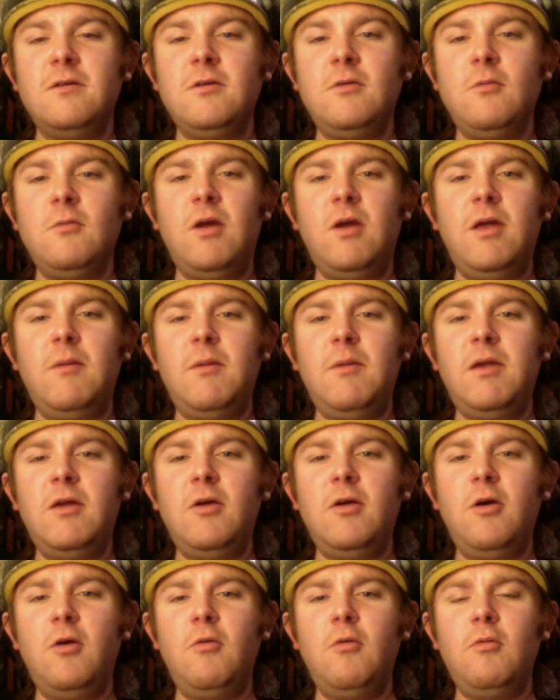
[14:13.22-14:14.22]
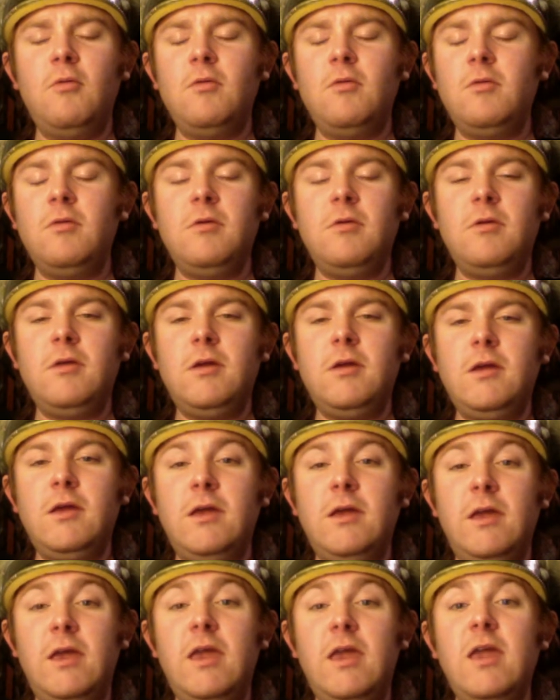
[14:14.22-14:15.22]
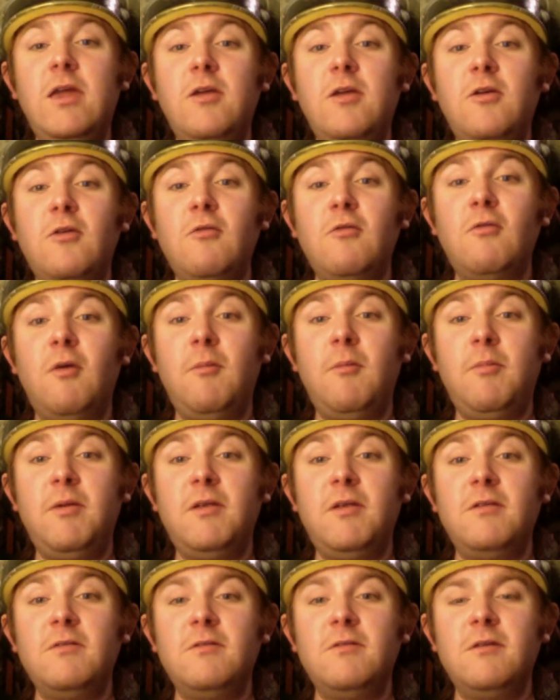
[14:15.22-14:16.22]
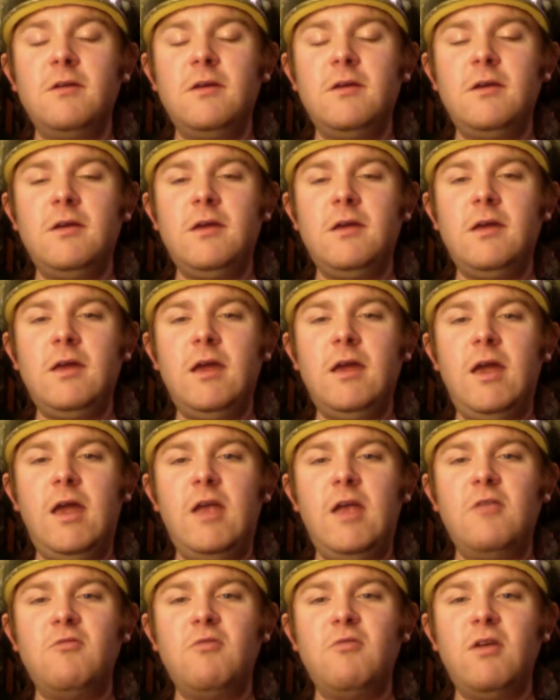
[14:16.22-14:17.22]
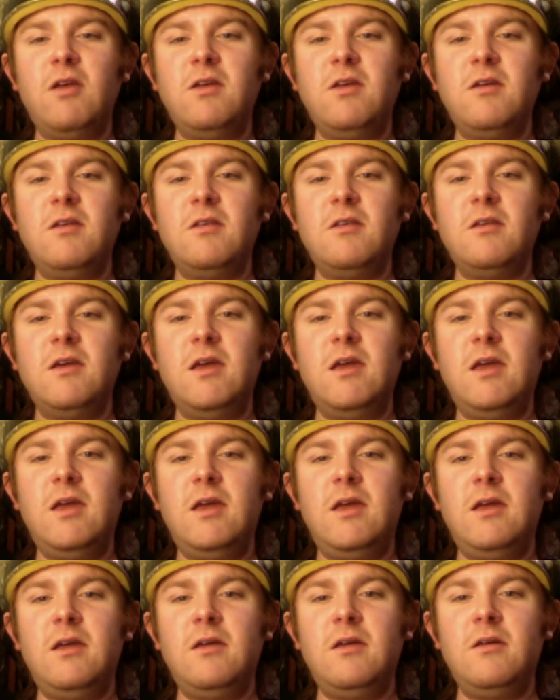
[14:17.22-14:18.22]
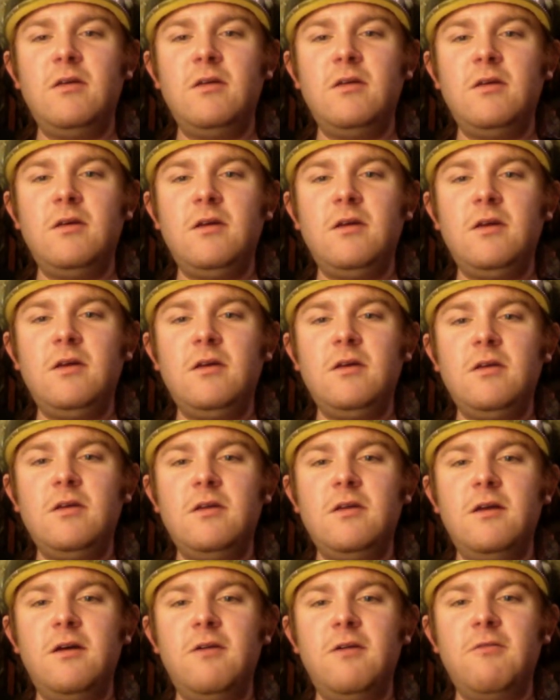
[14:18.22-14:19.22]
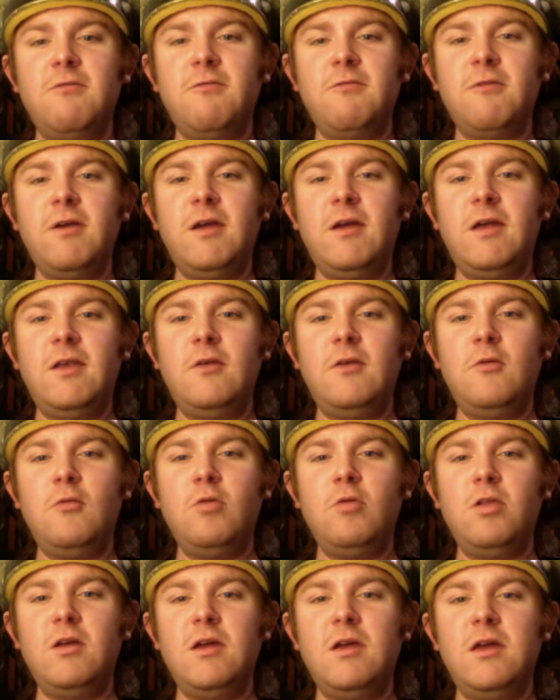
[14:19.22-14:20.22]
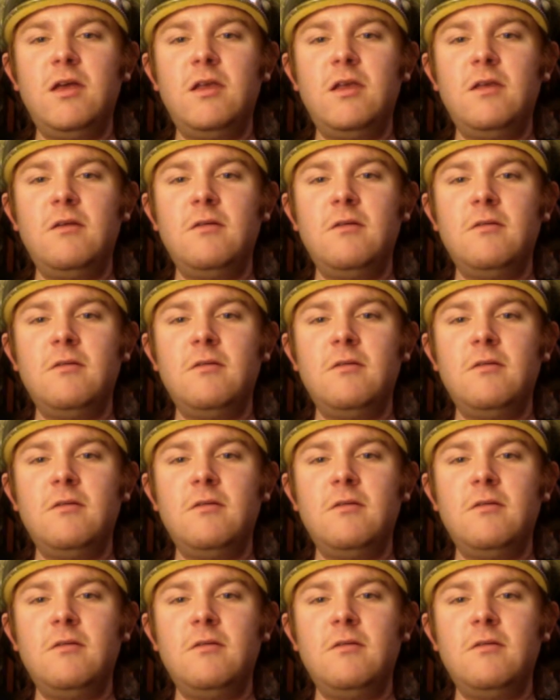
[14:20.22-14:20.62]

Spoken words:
Go eat your crumpets and drink your tea. Yeah, friggin' hooligan.